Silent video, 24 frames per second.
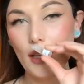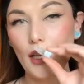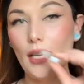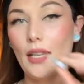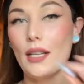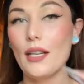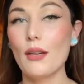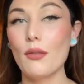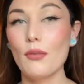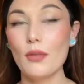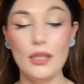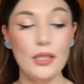And
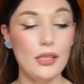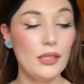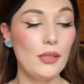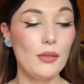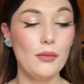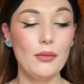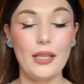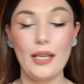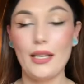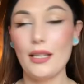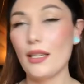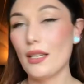I really do
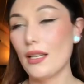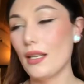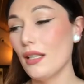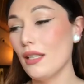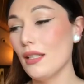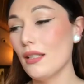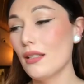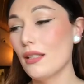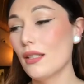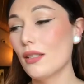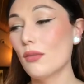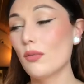like
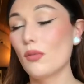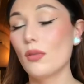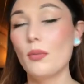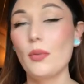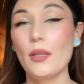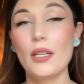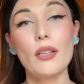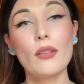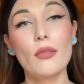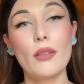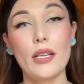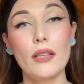it. This would be
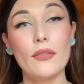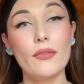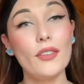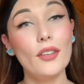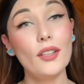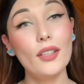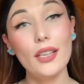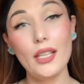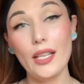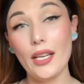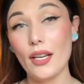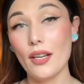great for
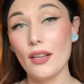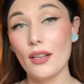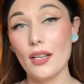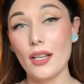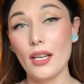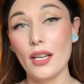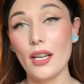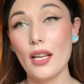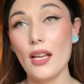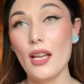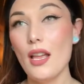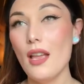
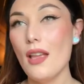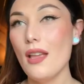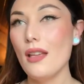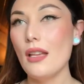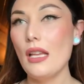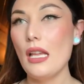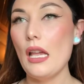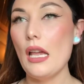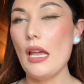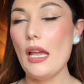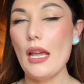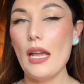layering.
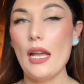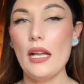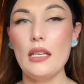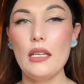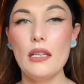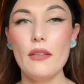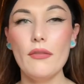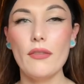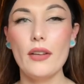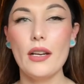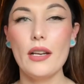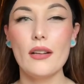Any
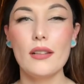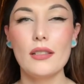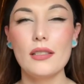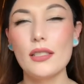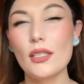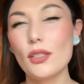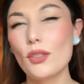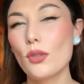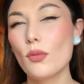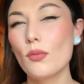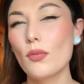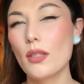fragrance
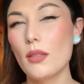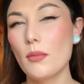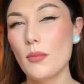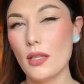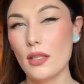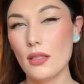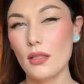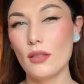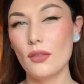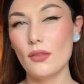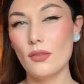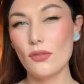that you want to make a
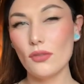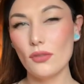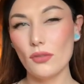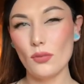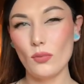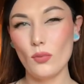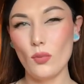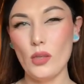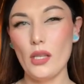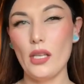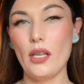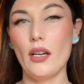little
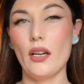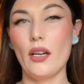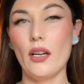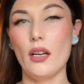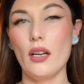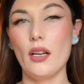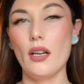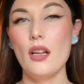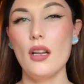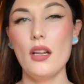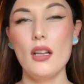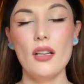sweeter,
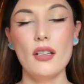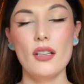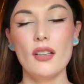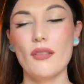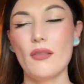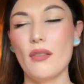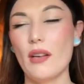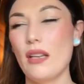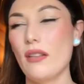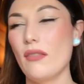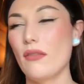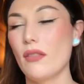
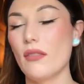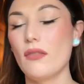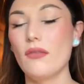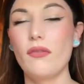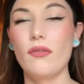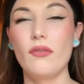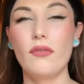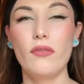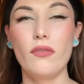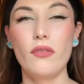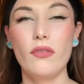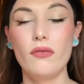great for
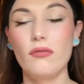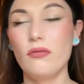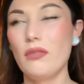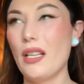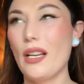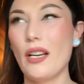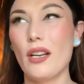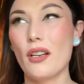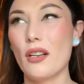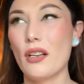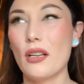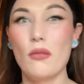
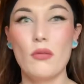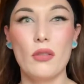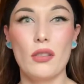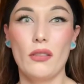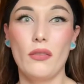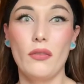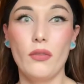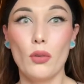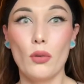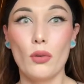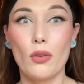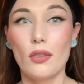layering with a
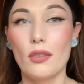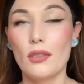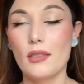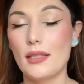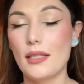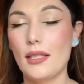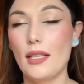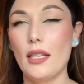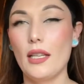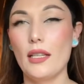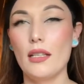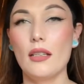floral
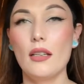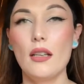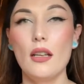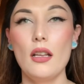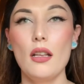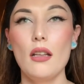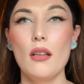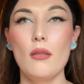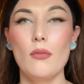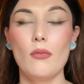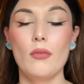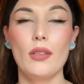scent,
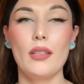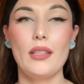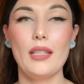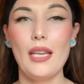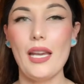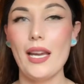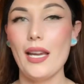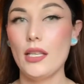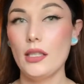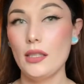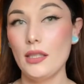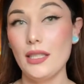with
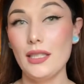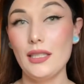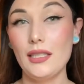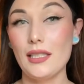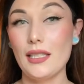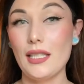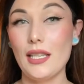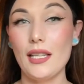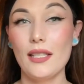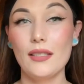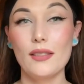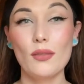candied
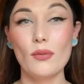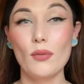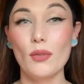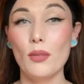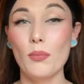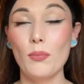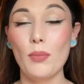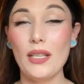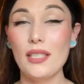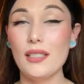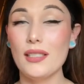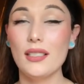scents, with
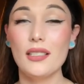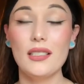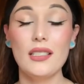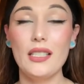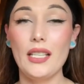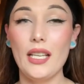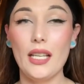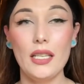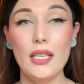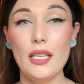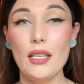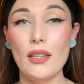basically
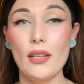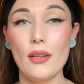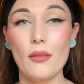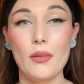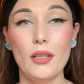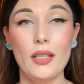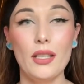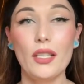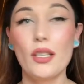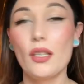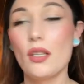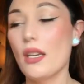anything
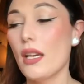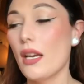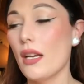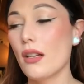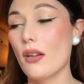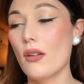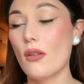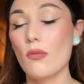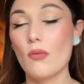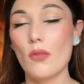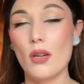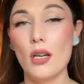really. You can't
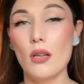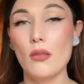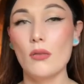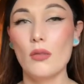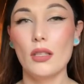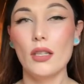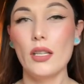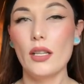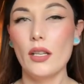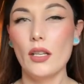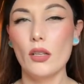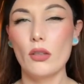go wrong with
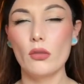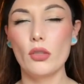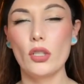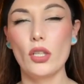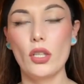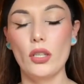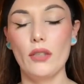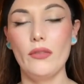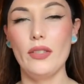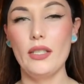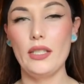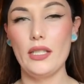like a
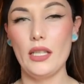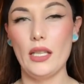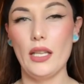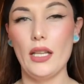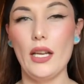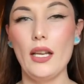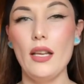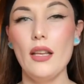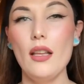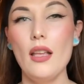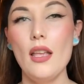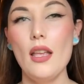good
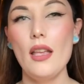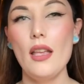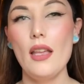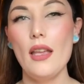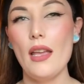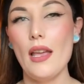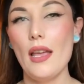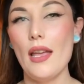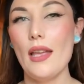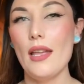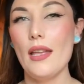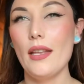vanilla.
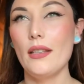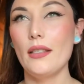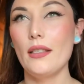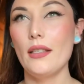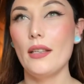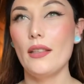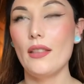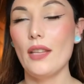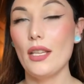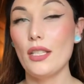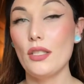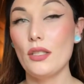And
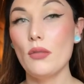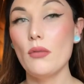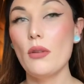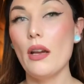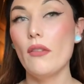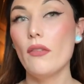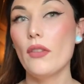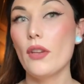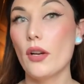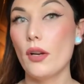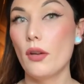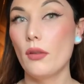they do
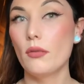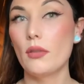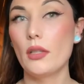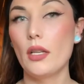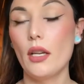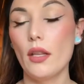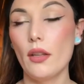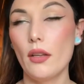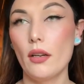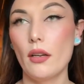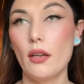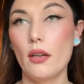have their own
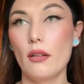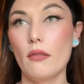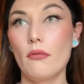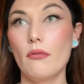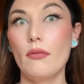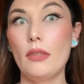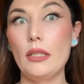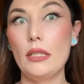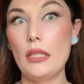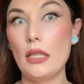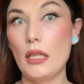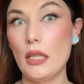other
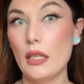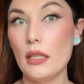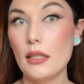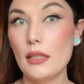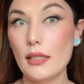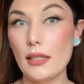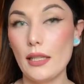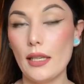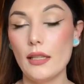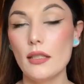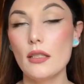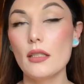vanilla
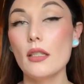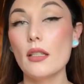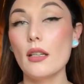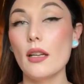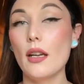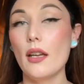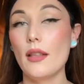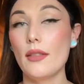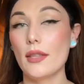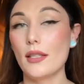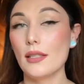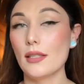scent,
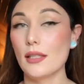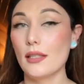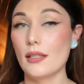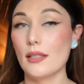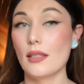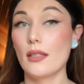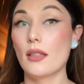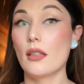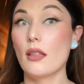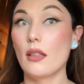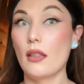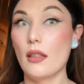and this
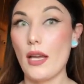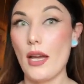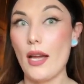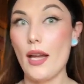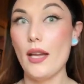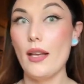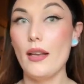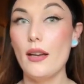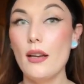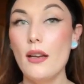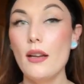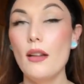isn't
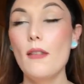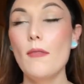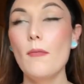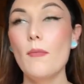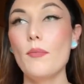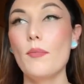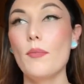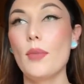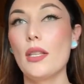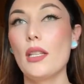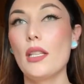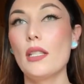that,
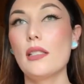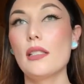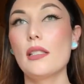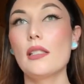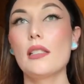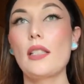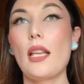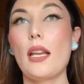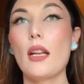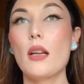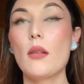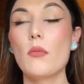but this
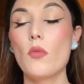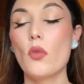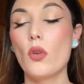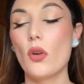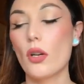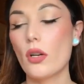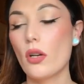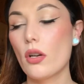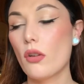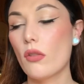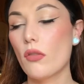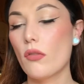is like a more
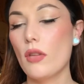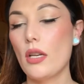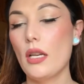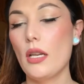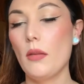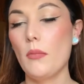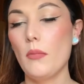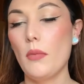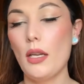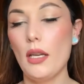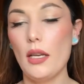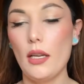
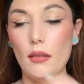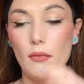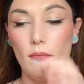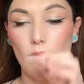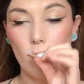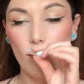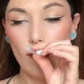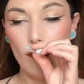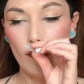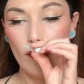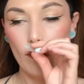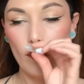creamy,
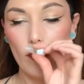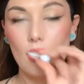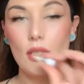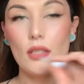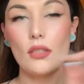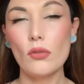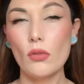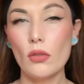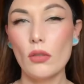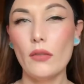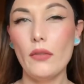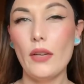
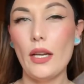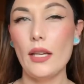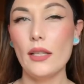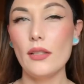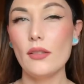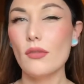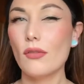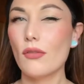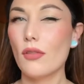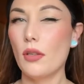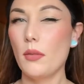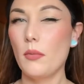sort of ice
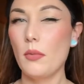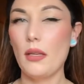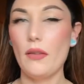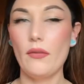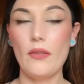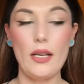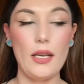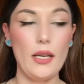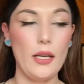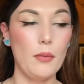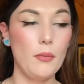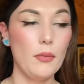creamy
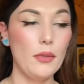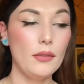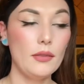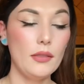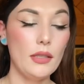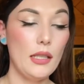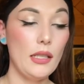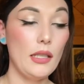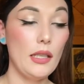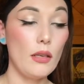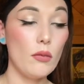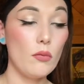vibe,
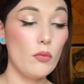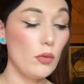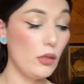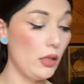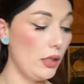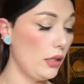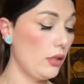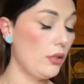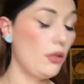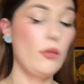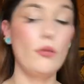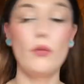and I
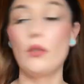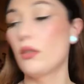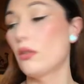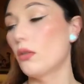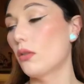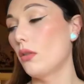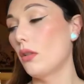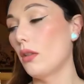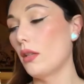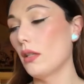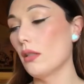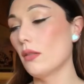really do
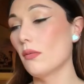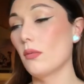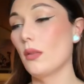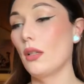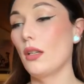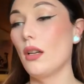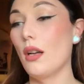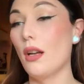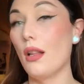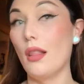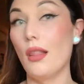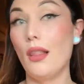enjoy this one
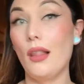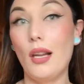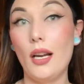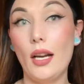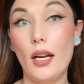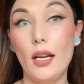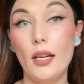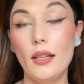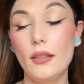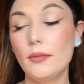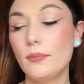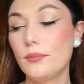a
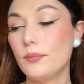lot.